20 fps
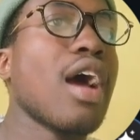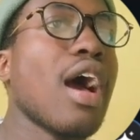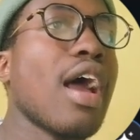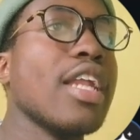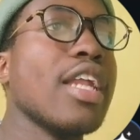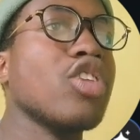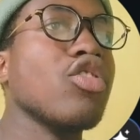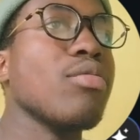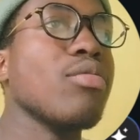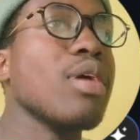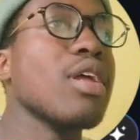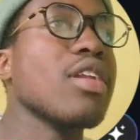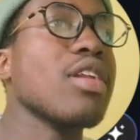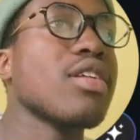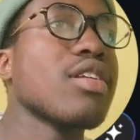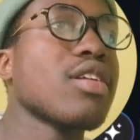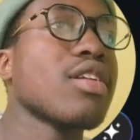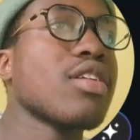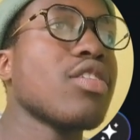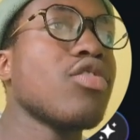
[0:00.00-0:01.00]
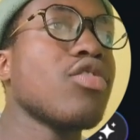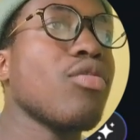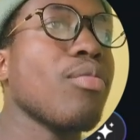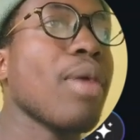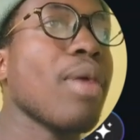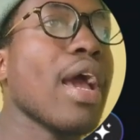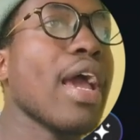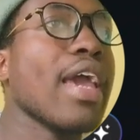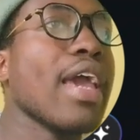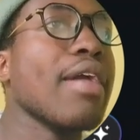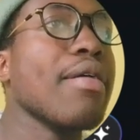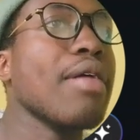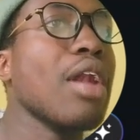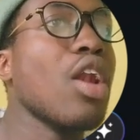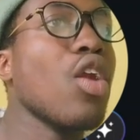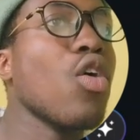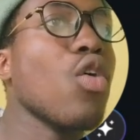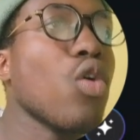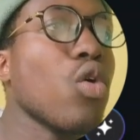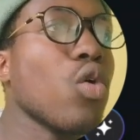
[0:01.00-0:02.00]
a little bit to my
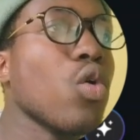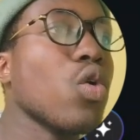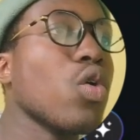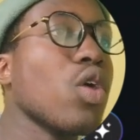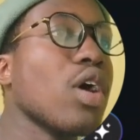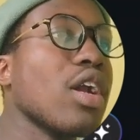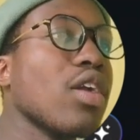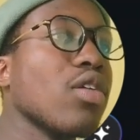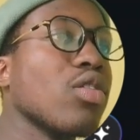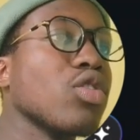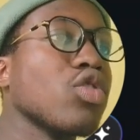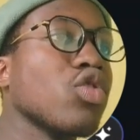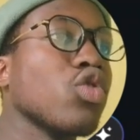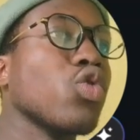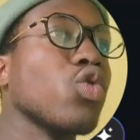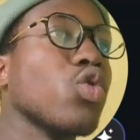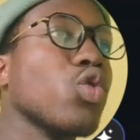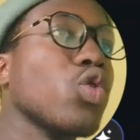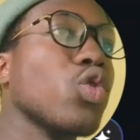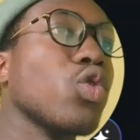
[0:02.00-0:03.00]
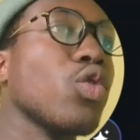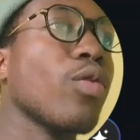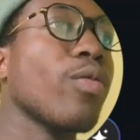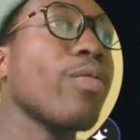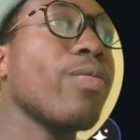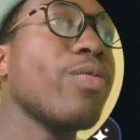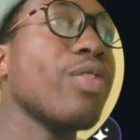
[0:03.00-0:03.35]
logo and also